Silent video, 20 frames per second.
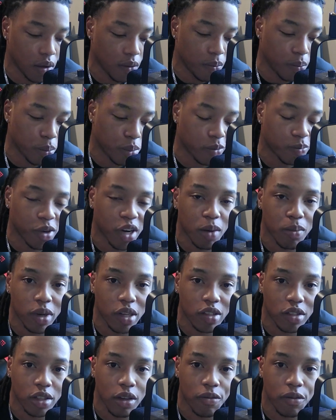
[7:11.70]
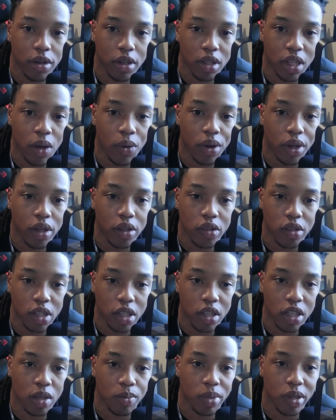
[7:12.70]
prepare myself for the networking
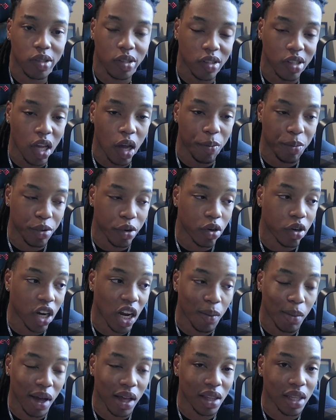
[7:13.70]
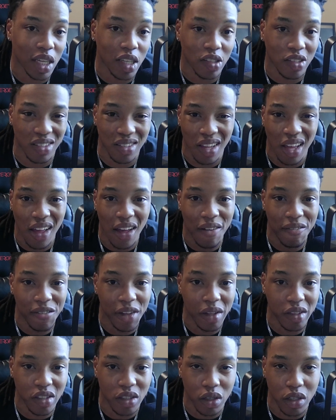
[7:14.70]
security plus because I program at least
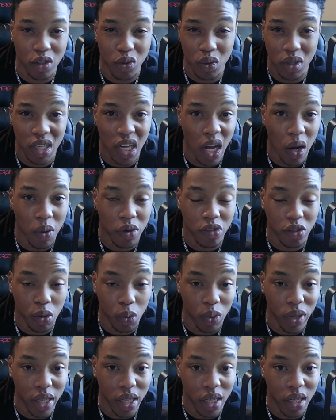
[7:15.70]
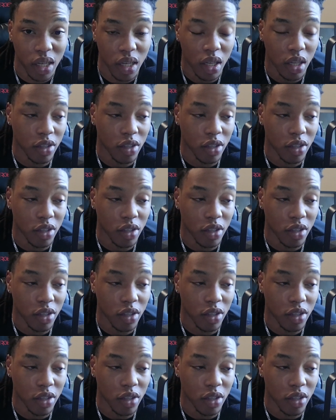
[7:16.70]
15 to 20 hours a week.